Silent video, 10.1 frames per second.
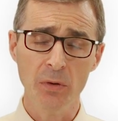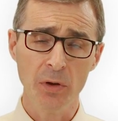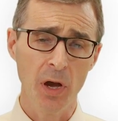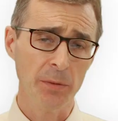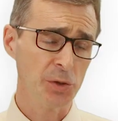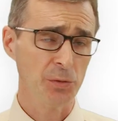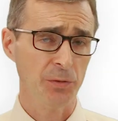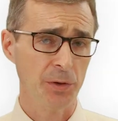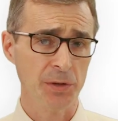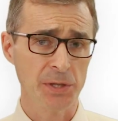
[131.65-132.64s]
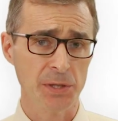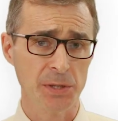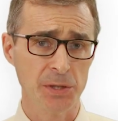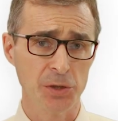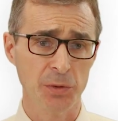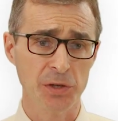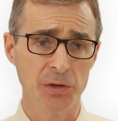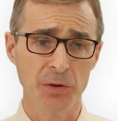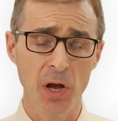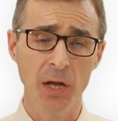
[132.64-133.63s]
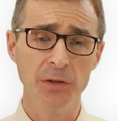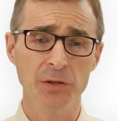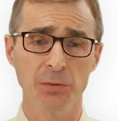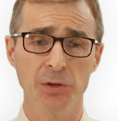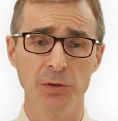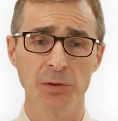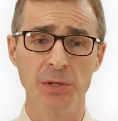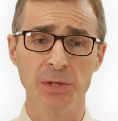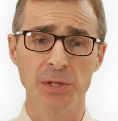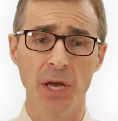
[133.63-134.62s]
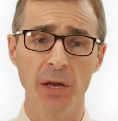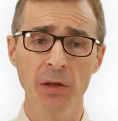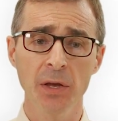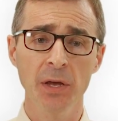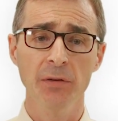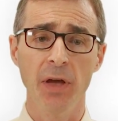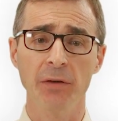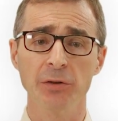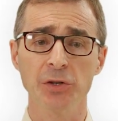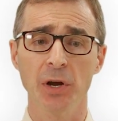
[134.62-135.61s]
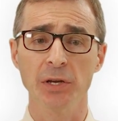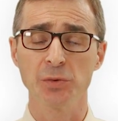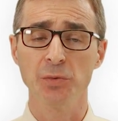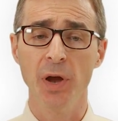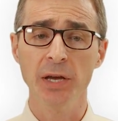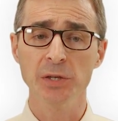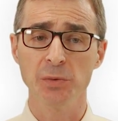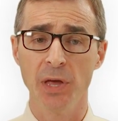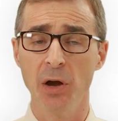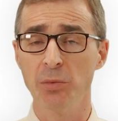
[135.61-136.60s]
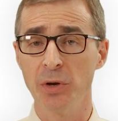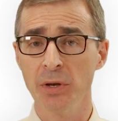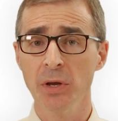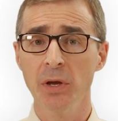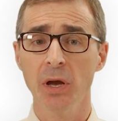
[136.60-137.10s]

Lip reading: economists refer to this as a situation of constant returns to scale. Average costs rise with output.